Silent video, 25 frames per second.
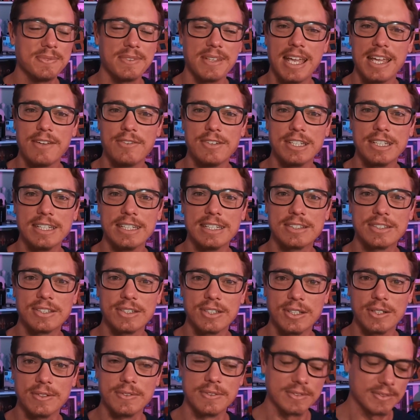Heavy Gear
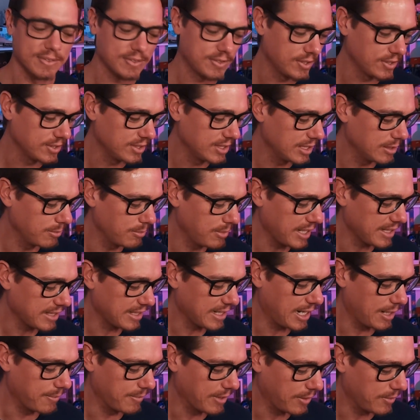2. Good little mech
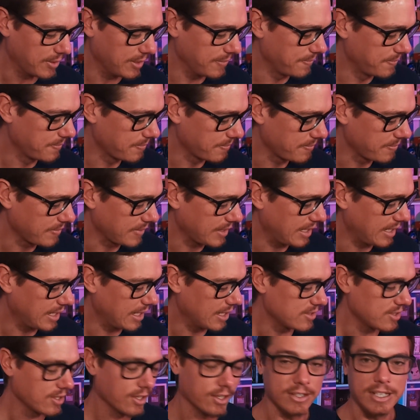game, that one.
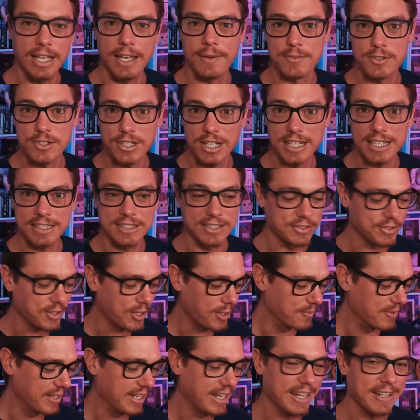So yeah, shout out to
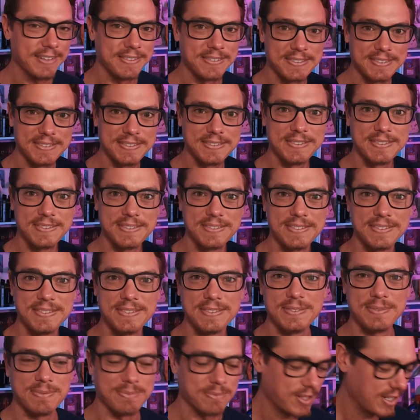Dom there,
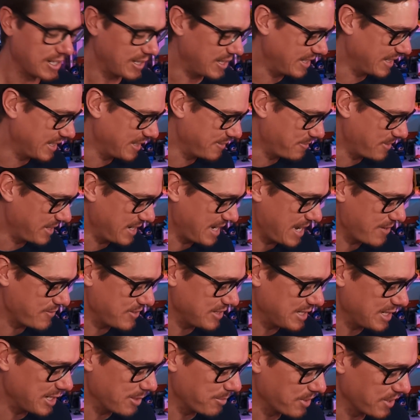my Heavy
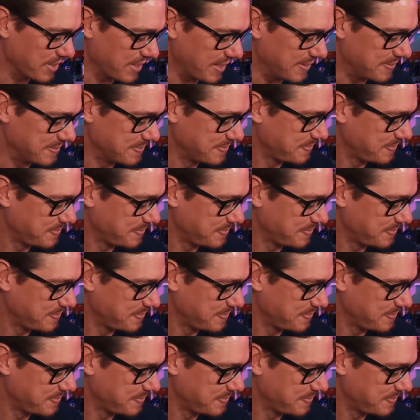Gear brother.